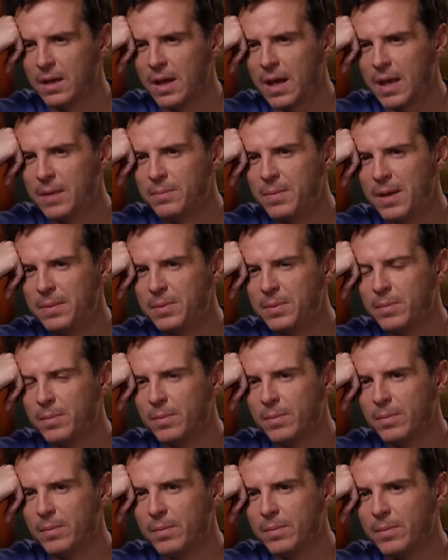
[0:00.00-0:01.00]
And maybe,
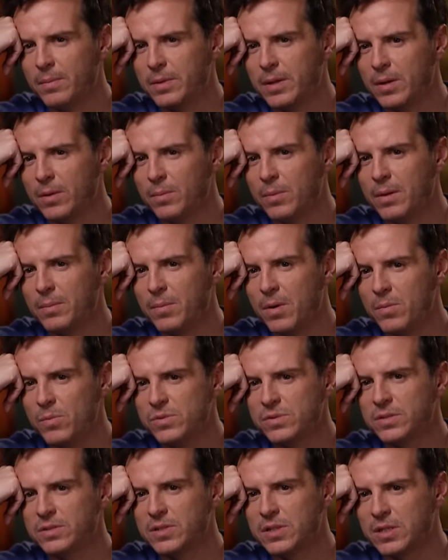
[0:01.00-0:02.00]
you know, my mum
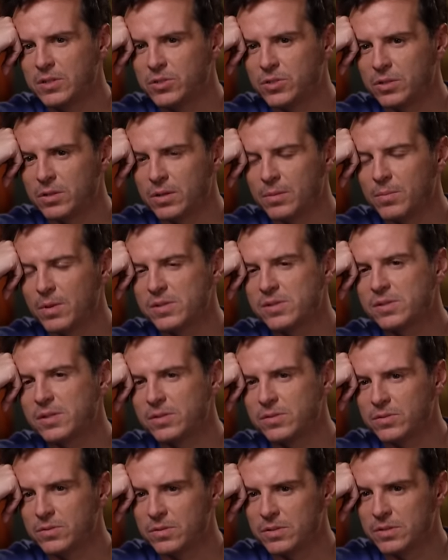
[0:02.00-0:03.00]
was a teacher and my
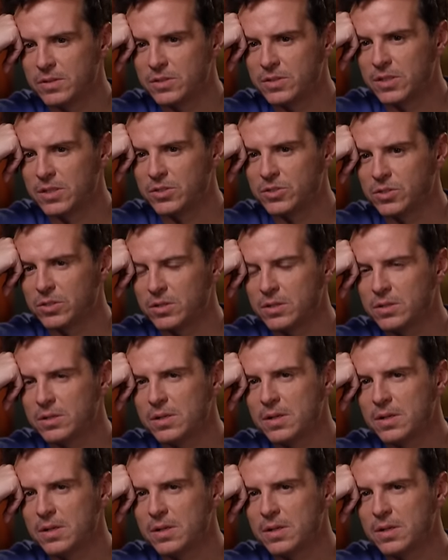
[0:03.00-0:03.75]
sister is a teacher